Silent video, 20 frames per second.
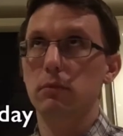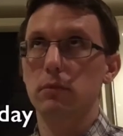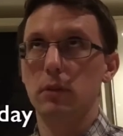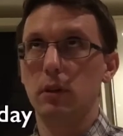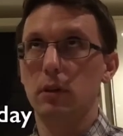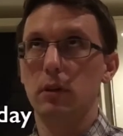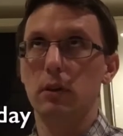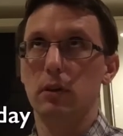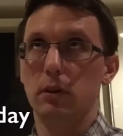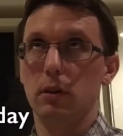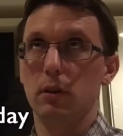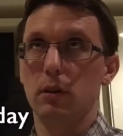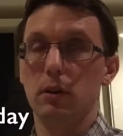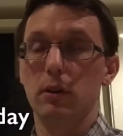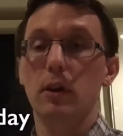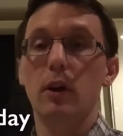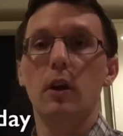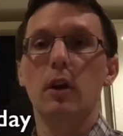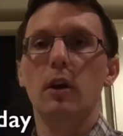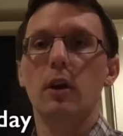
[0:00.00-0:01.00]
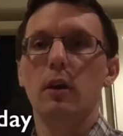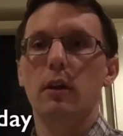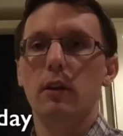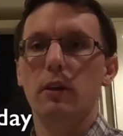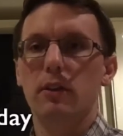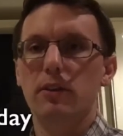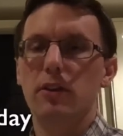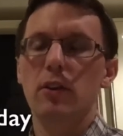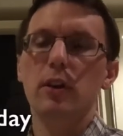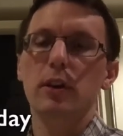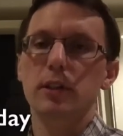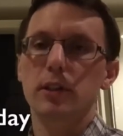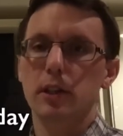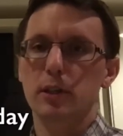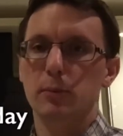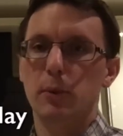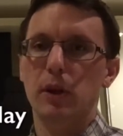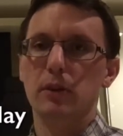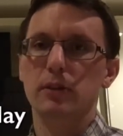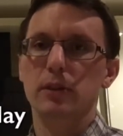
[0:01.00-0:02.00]

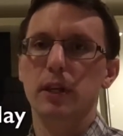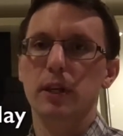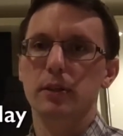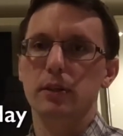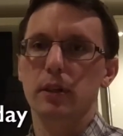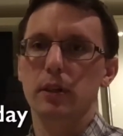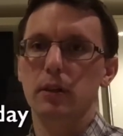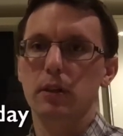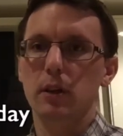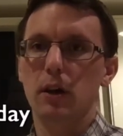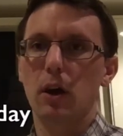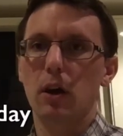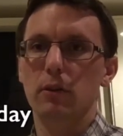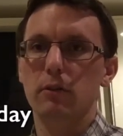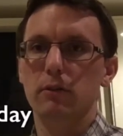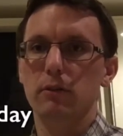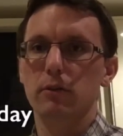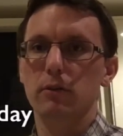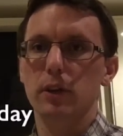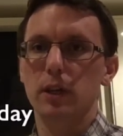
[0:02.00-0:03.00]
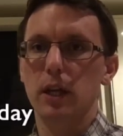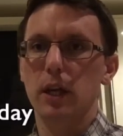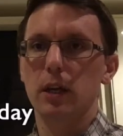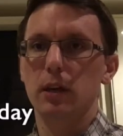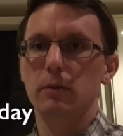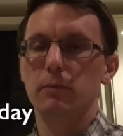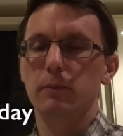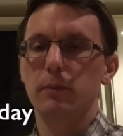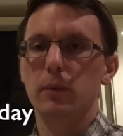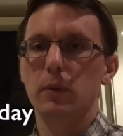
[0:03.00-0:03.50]
£36.60 over a year.